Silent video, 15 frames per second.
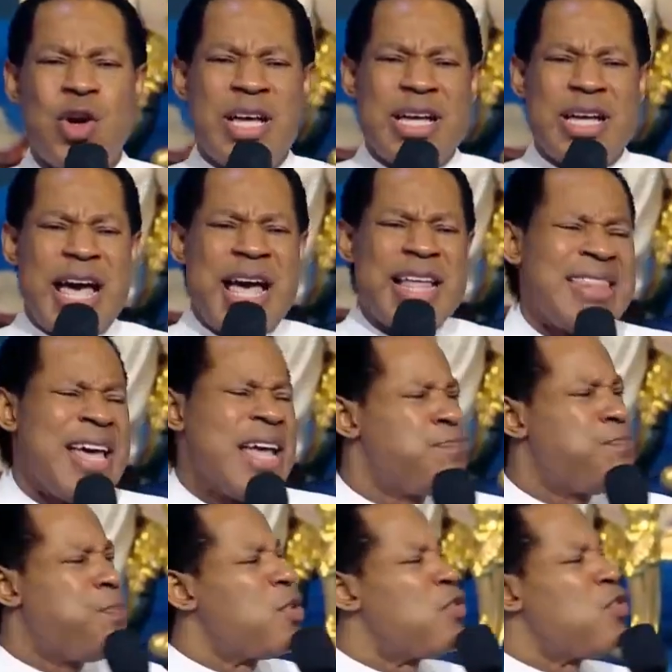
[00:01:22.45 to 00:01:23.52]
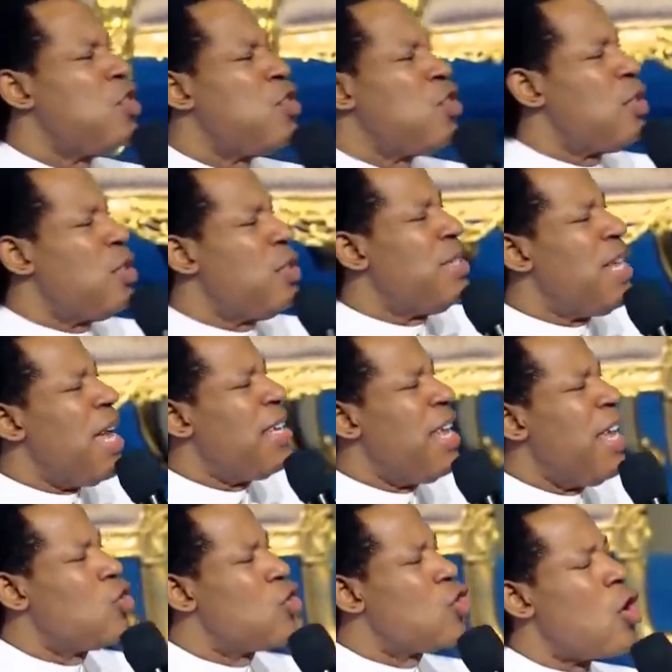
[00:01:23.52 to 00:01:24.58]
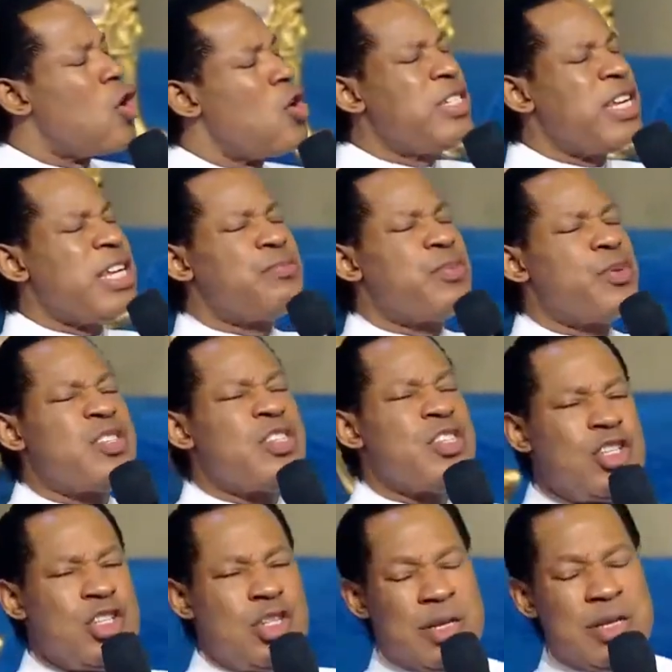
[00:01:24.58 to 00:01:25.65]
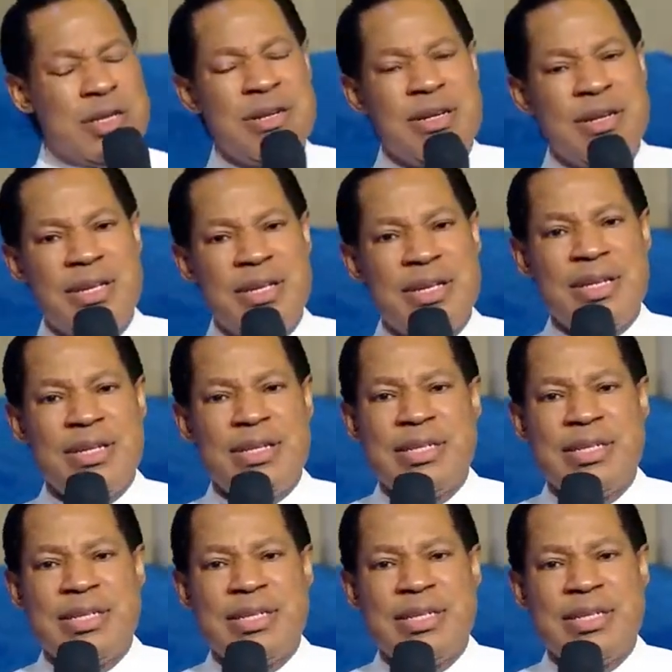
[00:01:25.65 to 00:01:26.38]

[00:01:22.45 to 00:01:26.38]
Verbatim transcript: So, at that position, that exalted position,